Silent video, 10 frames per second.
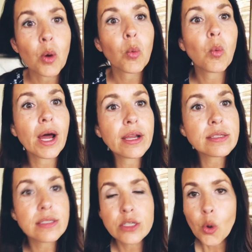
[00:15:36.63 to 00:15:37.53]
what
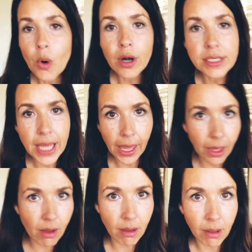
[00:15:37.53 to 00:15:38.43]
is your take
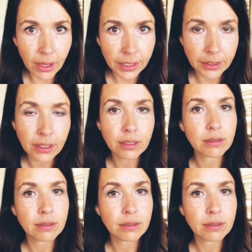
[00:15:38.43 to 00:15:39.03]
on